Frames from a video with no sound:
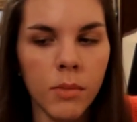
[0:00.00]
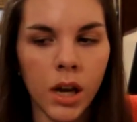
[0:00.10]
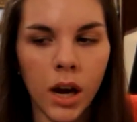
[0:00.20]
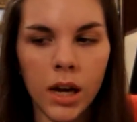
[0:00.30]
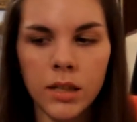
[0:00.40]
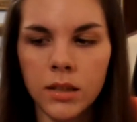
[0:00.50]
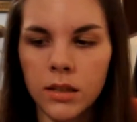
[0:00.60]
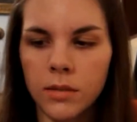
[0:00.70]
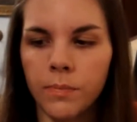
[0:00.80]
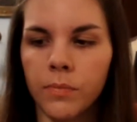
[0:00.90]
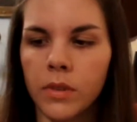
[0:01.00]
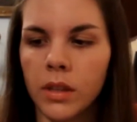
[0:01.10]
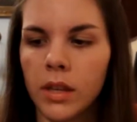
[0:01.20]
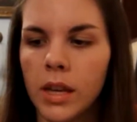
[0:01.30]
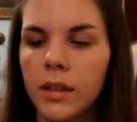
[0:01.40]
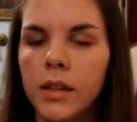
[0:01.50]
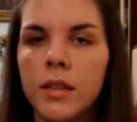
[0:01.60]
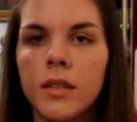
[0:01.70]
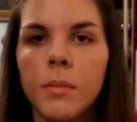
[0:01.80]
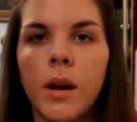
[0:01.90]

because it is